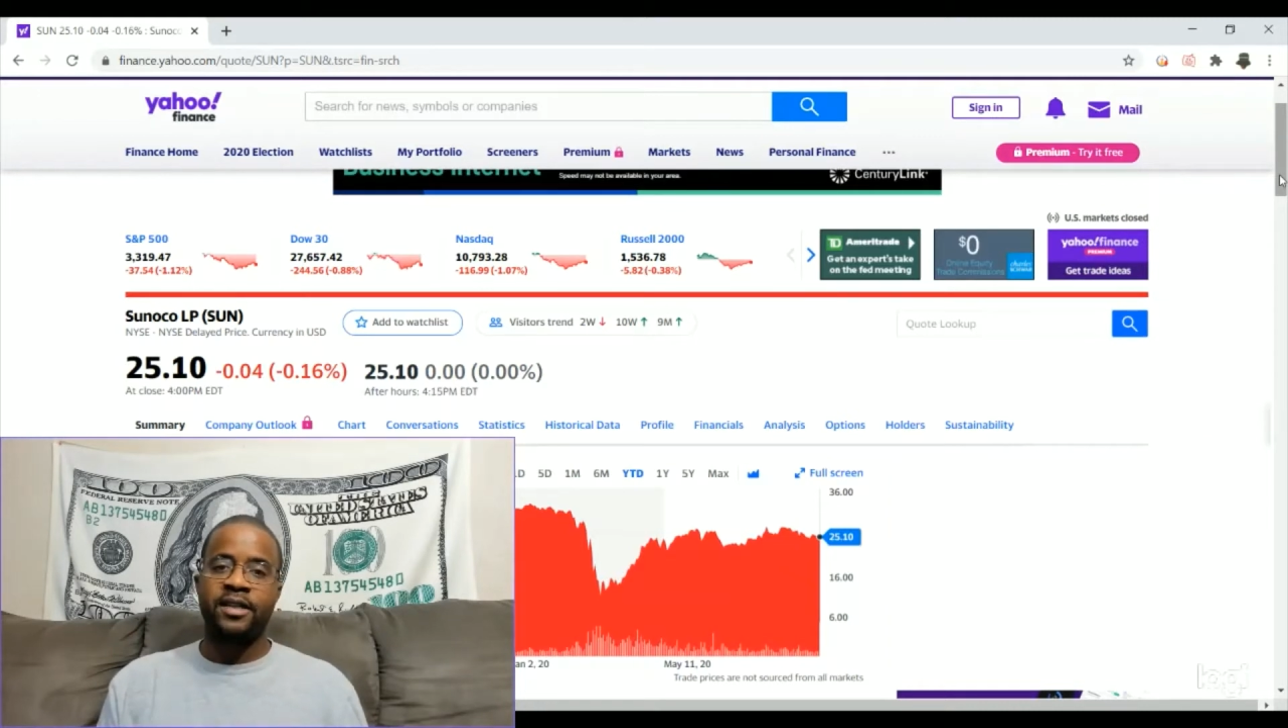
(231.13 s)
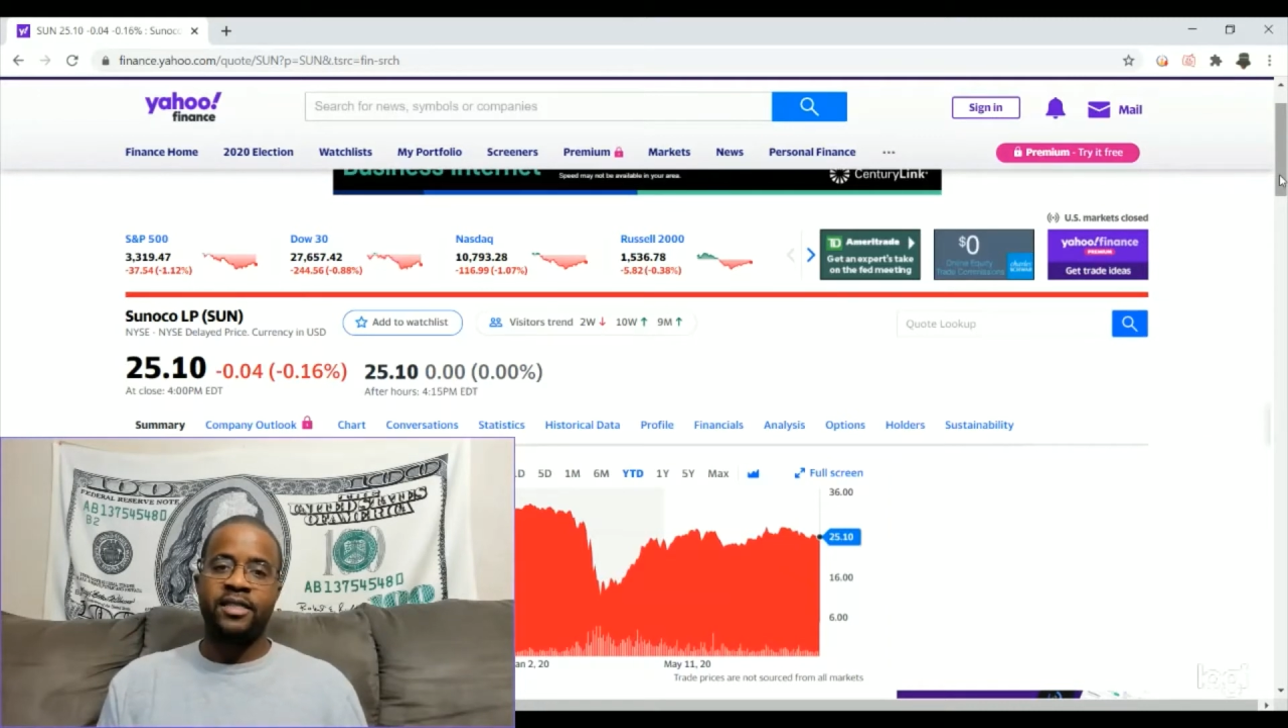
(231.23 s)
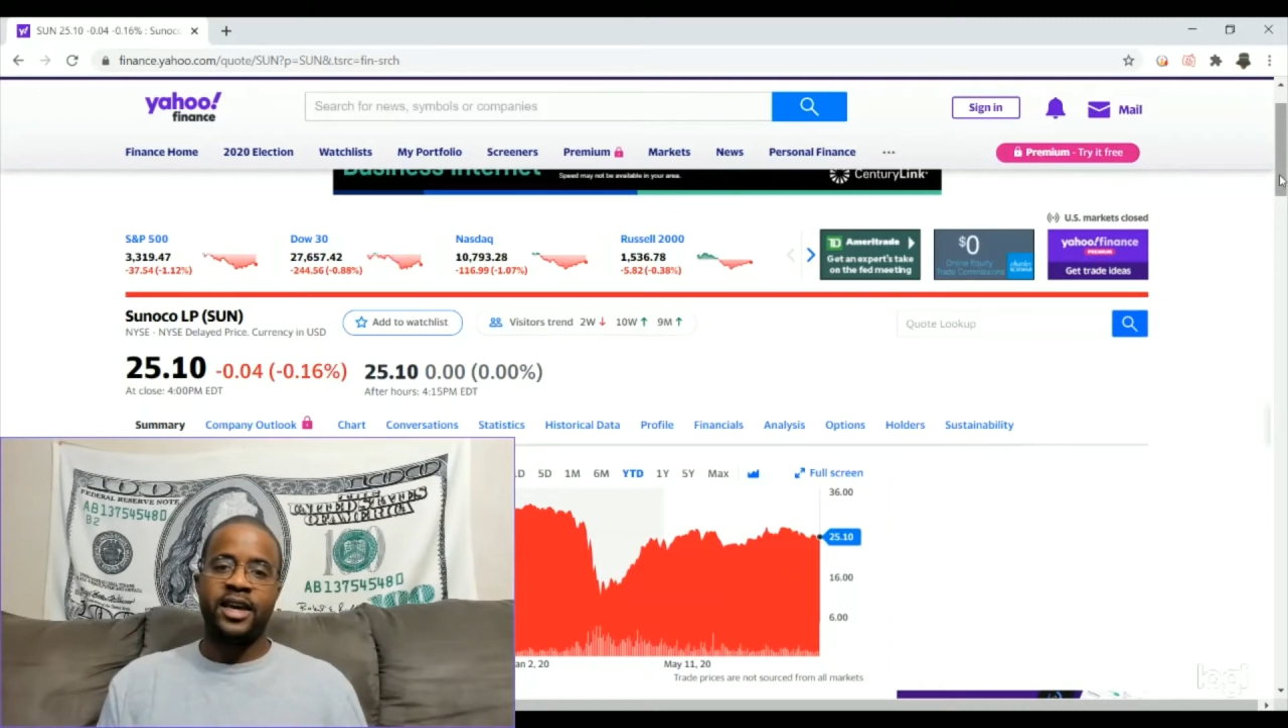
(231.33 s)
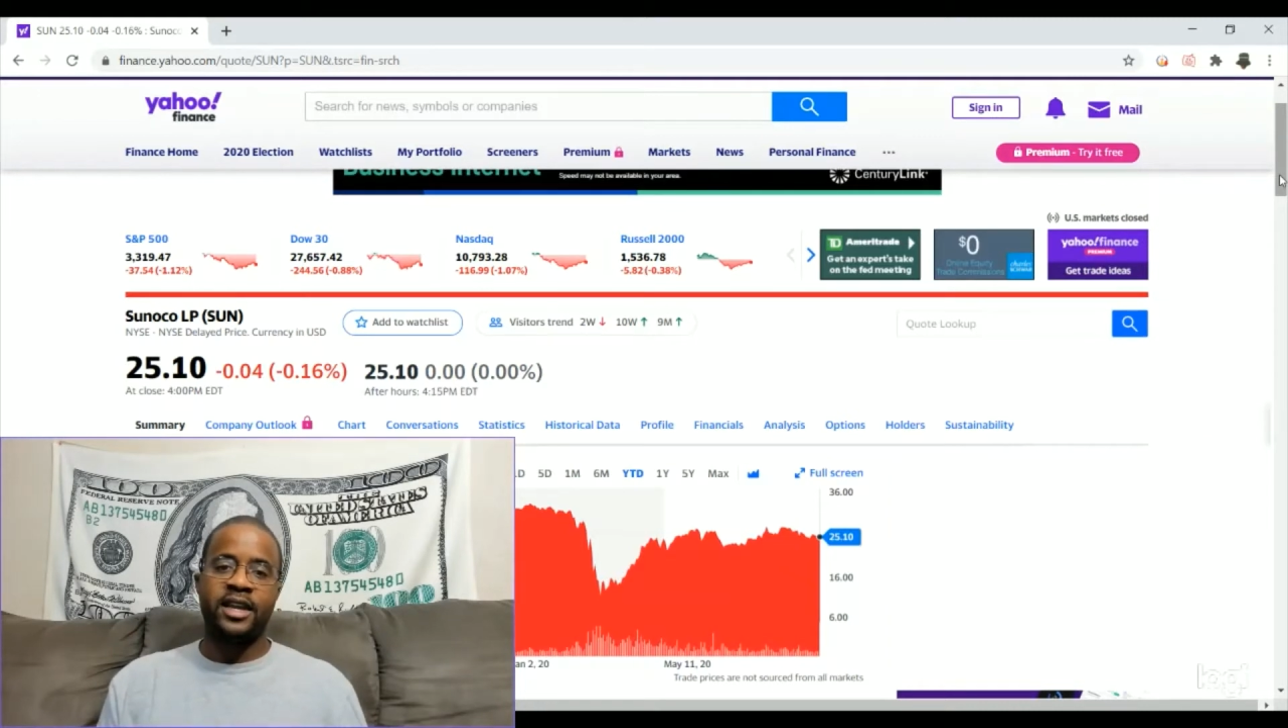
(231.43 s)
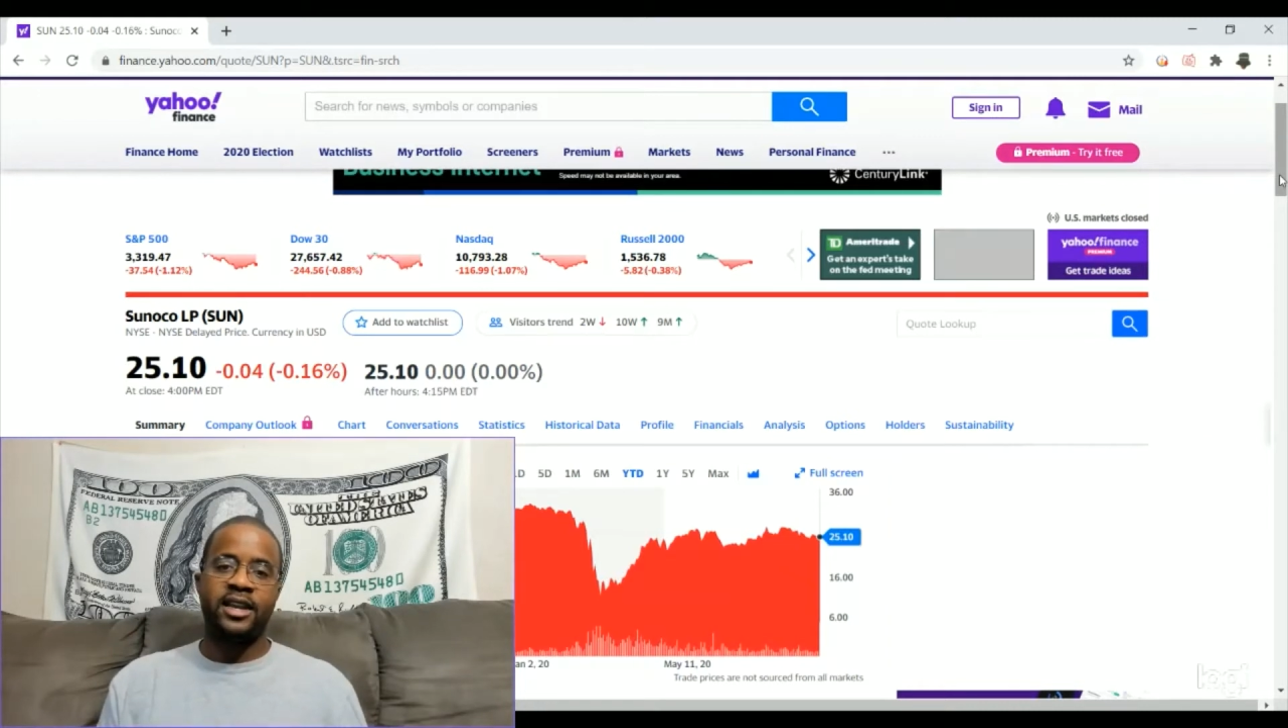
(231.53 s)

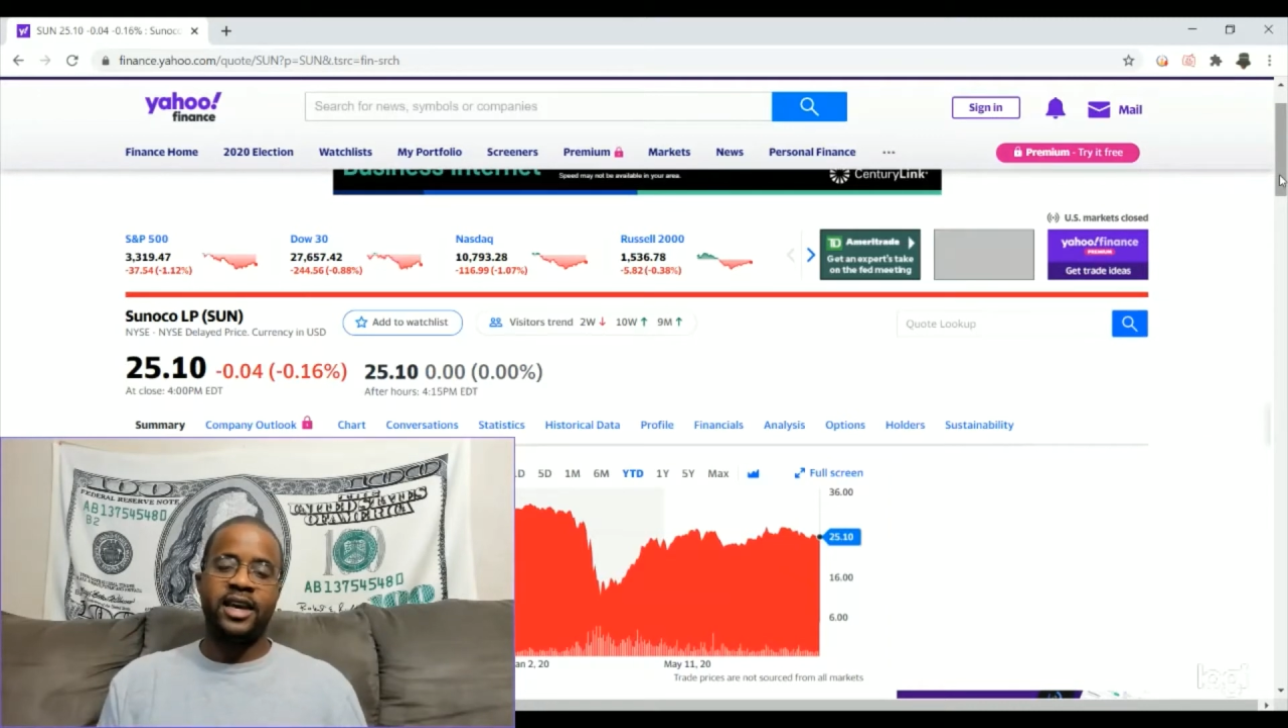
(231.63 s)
That